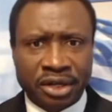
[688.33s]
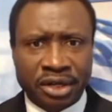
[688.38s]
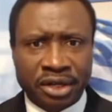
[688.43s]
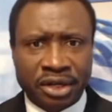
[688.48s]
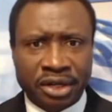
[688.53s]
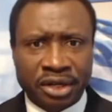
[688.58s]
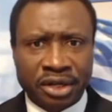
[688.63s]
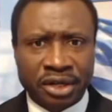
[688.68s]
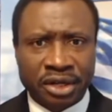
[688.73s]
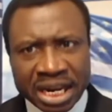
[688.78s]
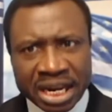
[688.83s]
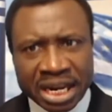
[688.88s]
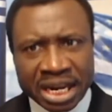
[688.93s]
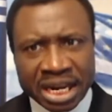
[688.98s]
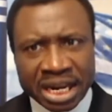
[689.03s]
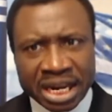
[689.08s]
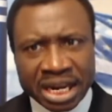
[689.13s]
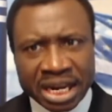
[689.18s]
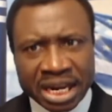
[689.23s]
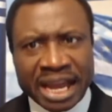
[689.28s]
to
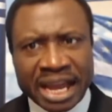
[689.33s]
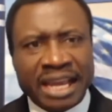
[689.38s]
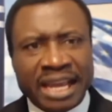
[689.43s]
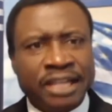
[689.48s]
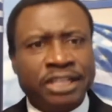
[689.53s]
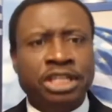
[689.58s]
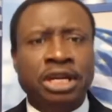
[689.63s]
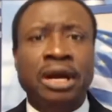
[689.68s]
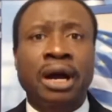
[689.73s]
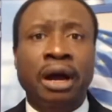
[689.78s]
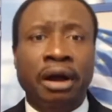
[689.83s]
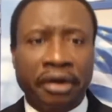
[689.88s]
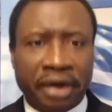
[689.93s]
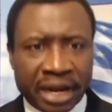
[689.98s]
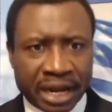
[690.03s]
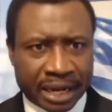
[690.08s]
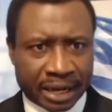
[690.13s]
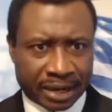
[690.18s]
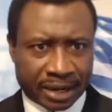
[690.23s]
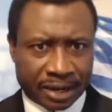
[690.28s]
consider his
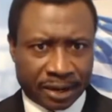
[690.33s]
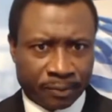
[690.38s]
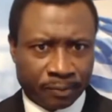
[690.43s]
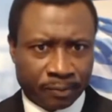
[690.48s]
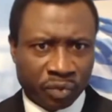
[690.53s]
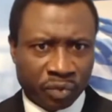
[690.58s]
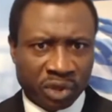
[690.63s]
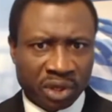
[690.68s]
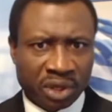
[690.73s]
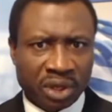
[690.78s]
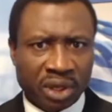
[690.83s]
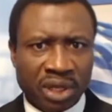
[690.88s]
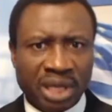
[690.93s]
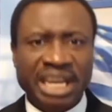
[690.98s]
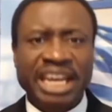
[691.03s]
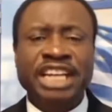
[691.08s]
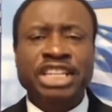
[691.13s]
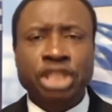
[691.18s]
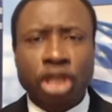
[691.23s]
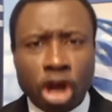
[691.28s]
career,
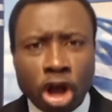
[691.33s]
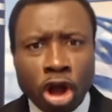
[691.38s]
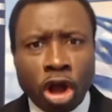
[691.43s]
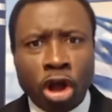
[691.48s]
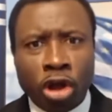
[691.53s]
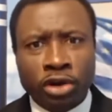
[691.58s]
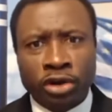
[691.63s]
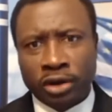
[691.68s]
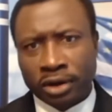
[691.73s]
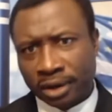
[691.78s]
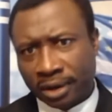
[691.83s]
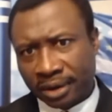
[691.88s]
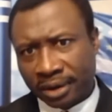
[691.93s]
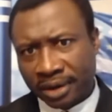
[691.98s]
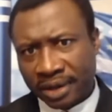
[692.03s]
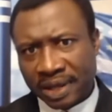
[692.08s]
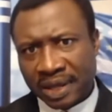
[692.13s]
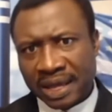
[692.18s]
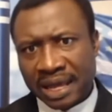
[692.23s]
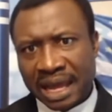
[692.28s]
his honor,
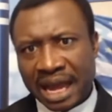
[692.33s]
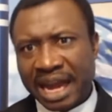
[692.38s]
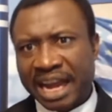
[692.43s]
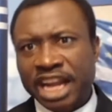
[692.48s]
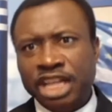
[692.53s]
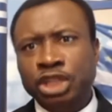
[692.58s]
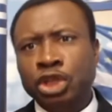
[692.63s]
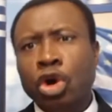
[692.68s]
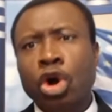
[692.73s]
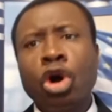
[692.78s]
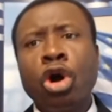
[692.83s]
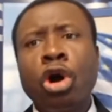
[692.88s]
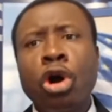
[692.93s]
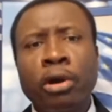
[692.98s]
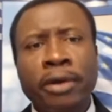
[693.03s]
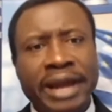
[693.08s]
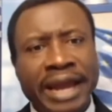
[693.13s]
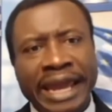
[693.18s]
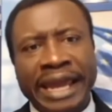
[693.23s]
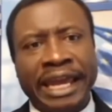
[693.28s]
and his
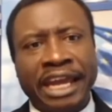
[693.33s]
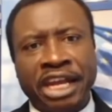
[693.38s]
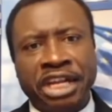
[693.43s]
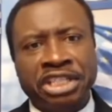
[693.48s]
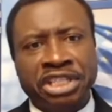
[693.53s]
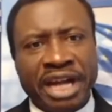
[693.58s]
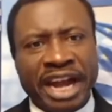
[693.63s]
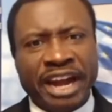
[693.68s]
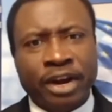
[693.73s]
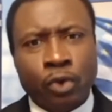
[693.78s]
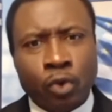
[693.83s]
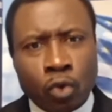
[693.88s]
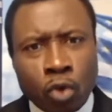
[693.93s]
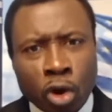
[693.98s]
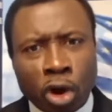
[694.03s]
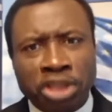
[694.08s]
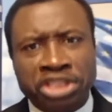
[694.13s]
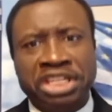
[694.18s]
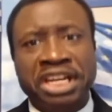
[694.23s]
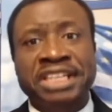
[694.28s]
old age and
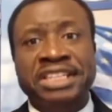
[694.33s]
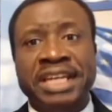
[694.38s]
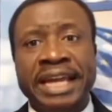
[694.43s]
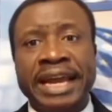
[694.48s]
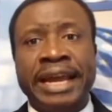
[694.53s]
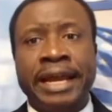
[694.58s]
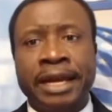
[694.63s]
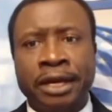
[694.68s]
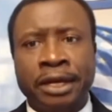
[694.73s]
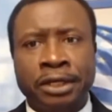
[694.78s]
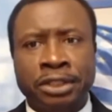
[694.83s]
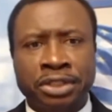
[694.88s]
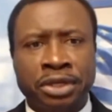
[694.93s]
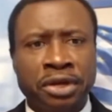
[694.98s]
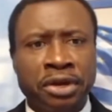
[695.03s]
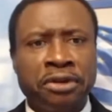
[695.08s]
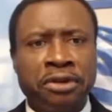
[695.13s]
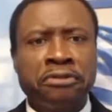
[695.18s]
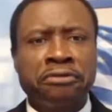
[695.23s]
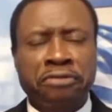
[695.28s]
wash his hands
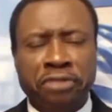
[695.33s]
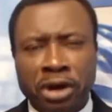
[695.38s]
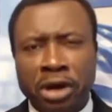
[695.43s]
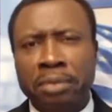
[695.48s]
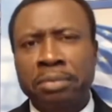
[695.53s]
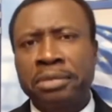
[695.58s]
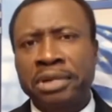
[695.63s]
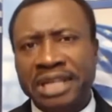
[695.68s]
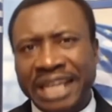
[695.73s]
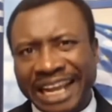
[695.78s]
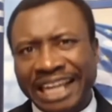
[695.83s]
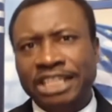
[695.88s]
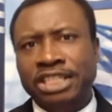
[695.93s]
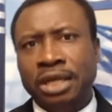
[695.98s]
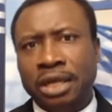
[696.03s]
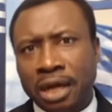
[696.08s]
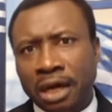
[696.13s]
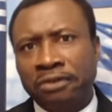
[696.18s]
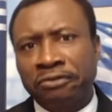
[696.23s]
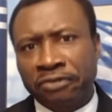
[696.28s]
from this
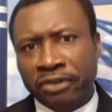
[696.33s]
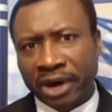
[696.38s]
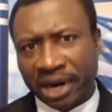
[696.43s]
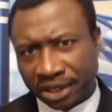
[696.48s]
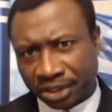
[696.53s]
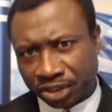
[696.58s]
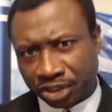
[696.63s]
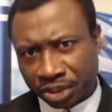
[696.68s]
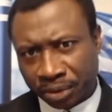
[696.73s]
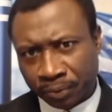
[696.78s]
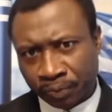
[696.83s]
conference.